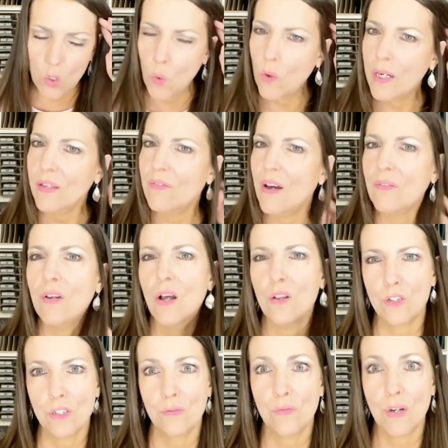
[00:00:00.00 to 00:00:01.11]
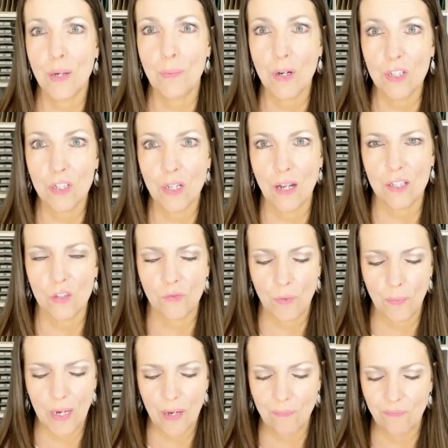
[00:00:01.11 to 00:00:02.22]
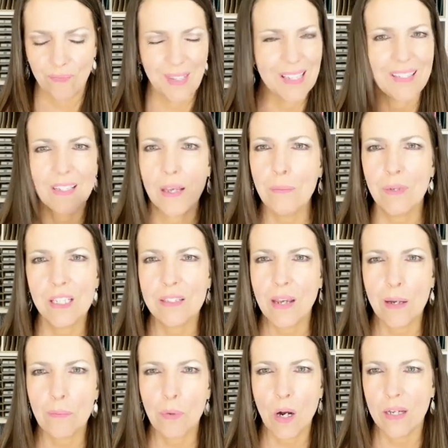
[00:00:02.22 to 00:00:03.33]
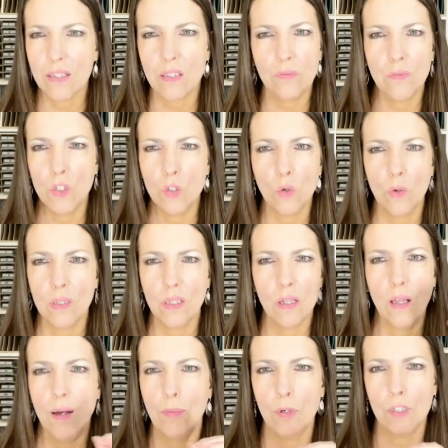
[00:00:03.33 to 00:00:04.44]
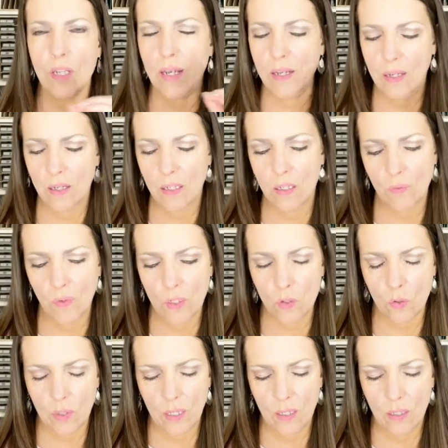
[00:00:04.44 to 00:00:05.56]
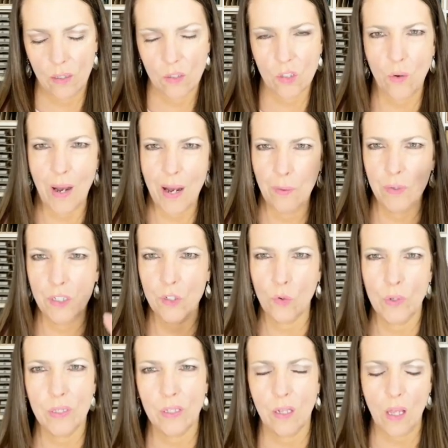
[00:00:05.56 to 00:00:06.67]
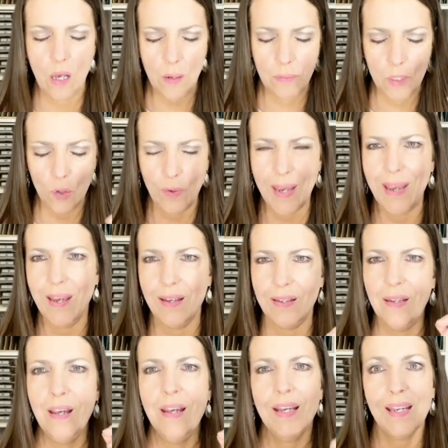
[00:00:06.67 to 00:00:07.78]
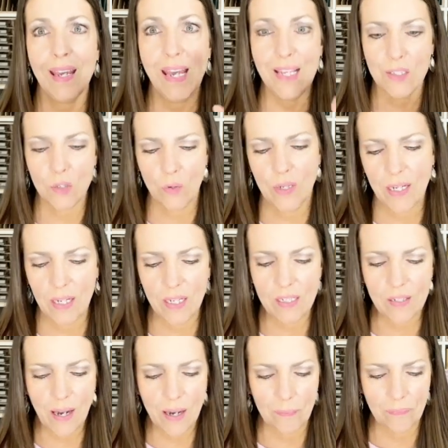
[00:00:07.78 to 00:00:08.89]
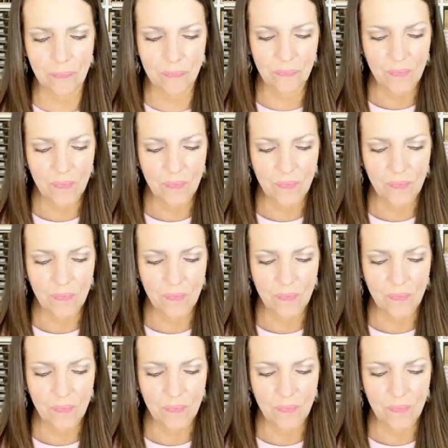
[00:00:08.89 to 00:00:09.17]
$25 in free merchandise from me. Same exact price if you join the club or take it individually. So I would join the club. You can cancel at any time.